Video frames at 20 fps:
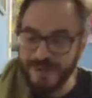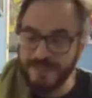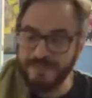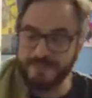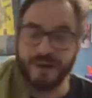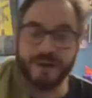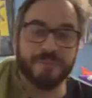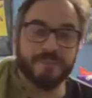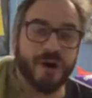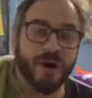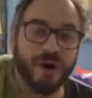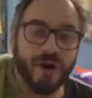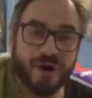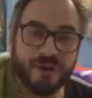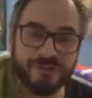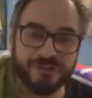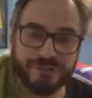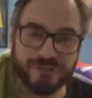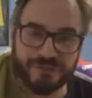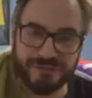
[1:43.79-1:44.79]
but I'm
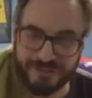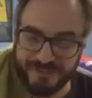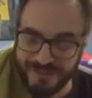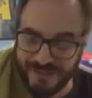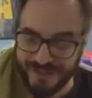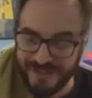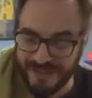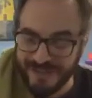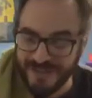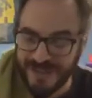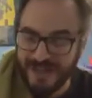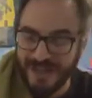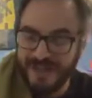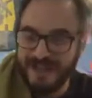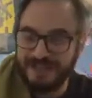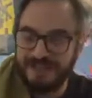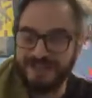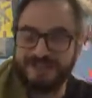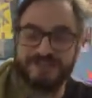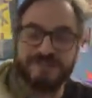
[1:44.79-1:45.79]
also seeing
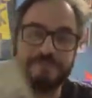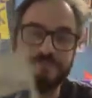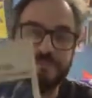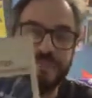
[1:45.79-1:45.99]
just